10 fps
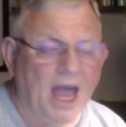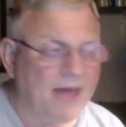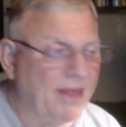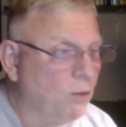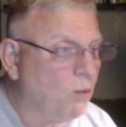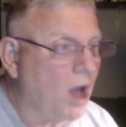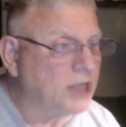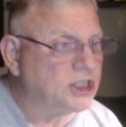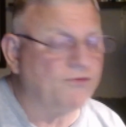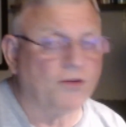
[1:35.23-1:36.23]
And they were
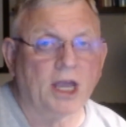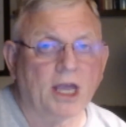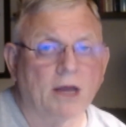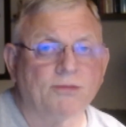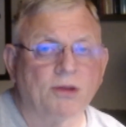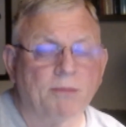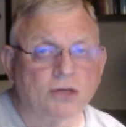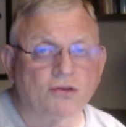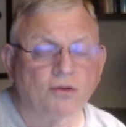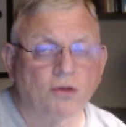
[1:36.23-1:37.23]
watching for him to make
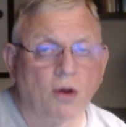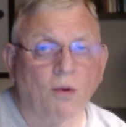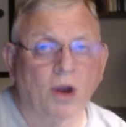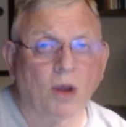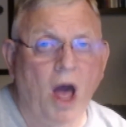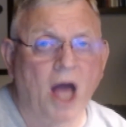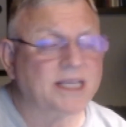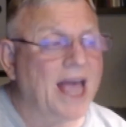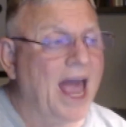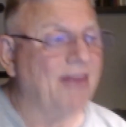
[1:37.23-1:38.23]
sure they know where he was,
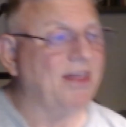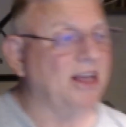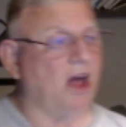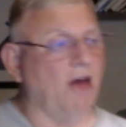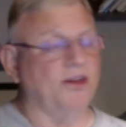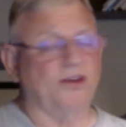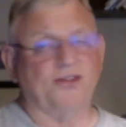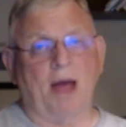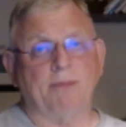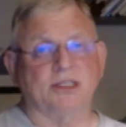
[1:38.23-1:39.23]
and they saw the
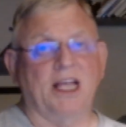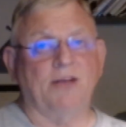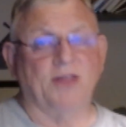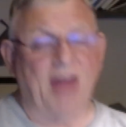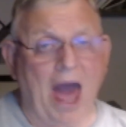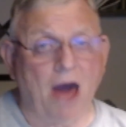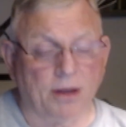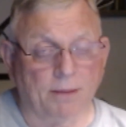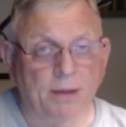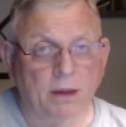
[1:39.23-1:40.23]
disciples leave without him.